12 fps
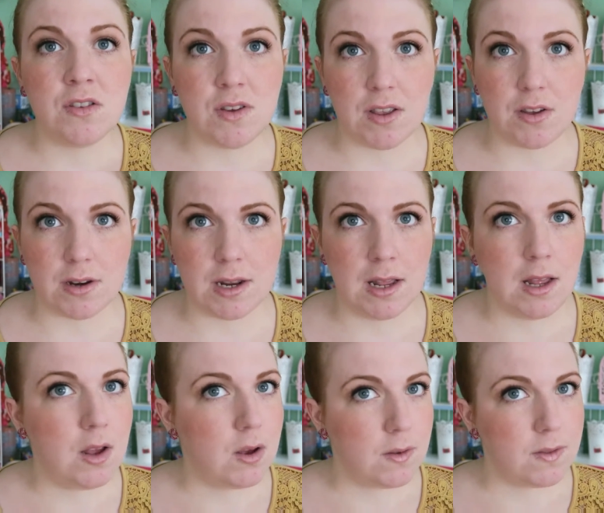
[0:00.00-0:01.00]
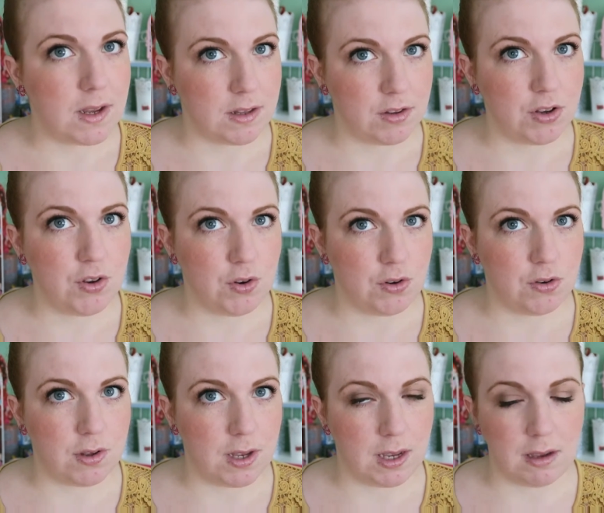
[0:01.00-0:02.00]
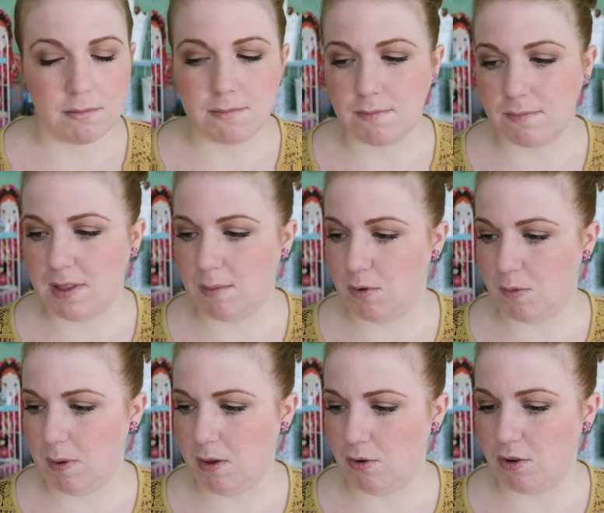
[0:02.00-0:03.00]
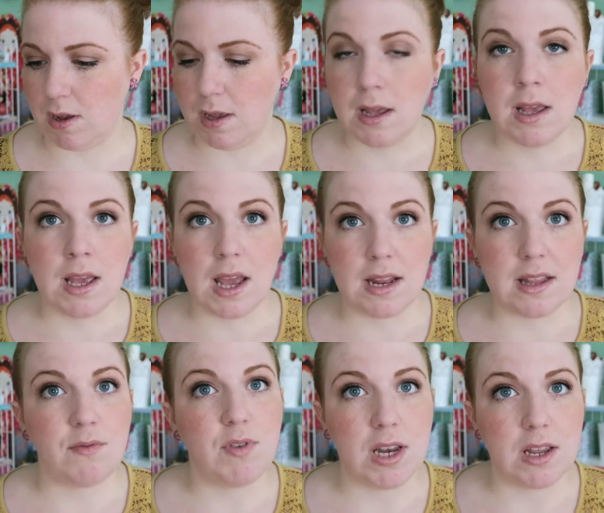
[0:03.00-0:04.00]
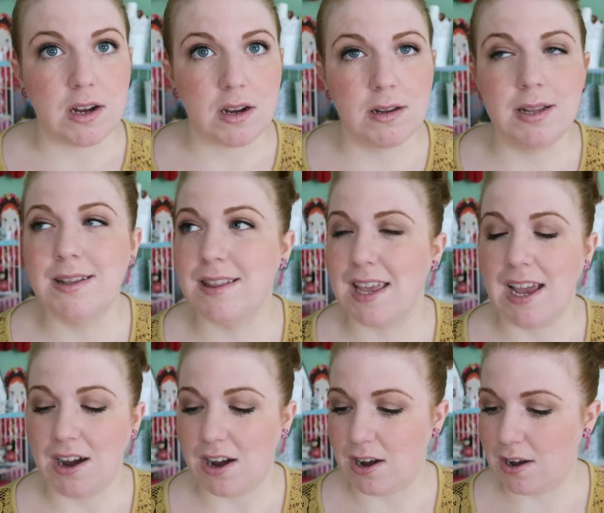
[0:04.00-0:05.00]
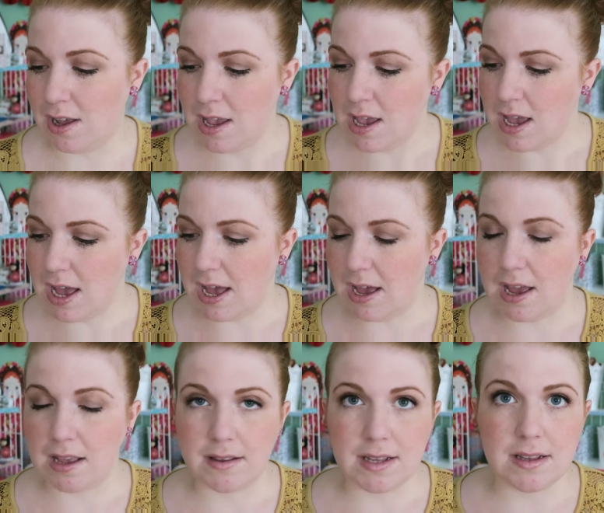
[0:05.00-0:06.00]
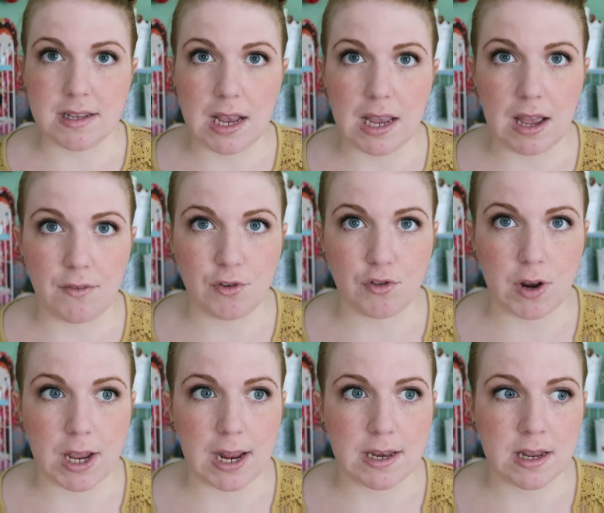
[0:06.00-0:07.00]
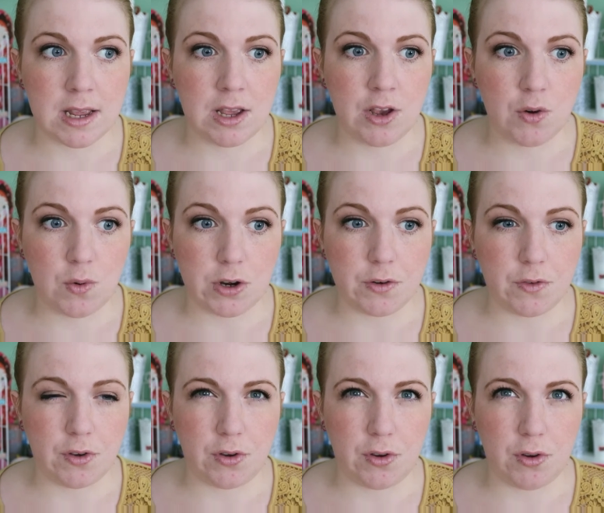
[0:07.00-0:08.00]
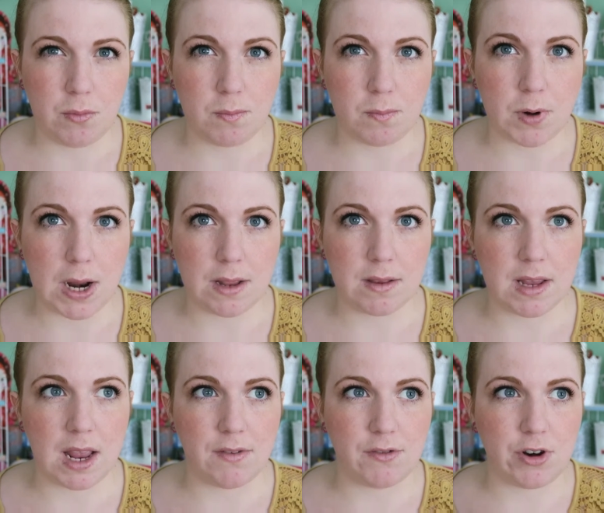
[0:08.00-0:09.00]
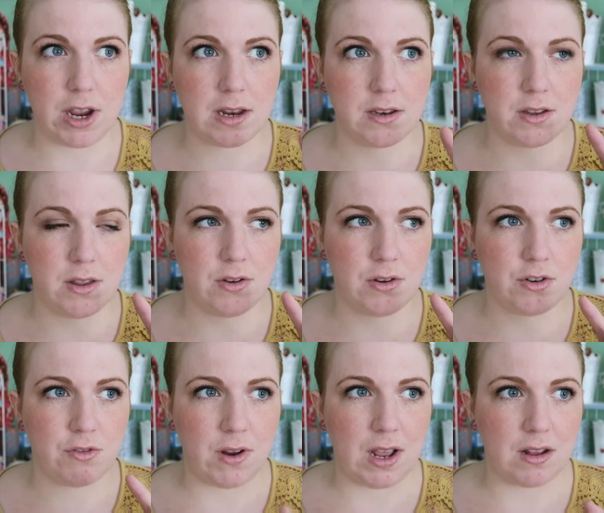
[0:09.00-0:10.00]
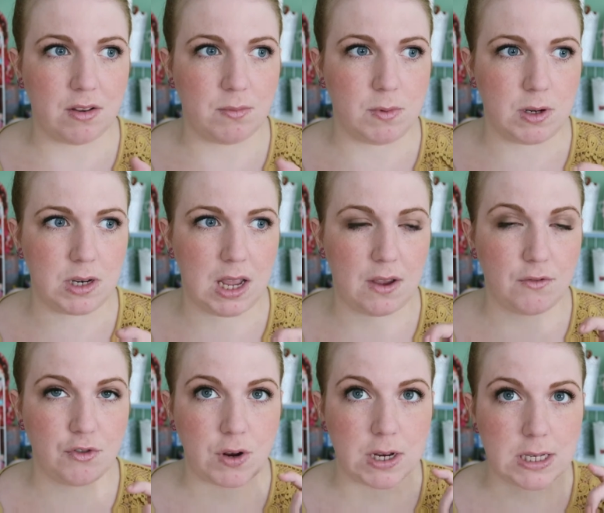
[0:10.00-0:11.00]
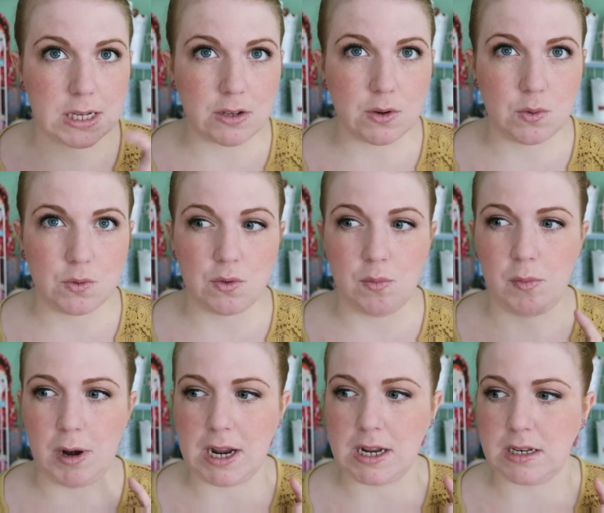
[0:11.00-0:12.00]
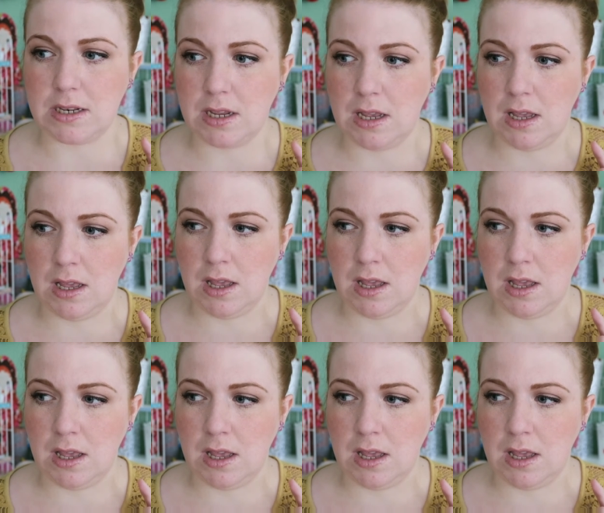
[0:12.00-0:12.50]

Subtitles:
So I thought, that's a good thing. They must be good. And they really are. They are. Since I have tried quite a few brands. I have tried the Terrell's one, I've tried Tesco's own brand,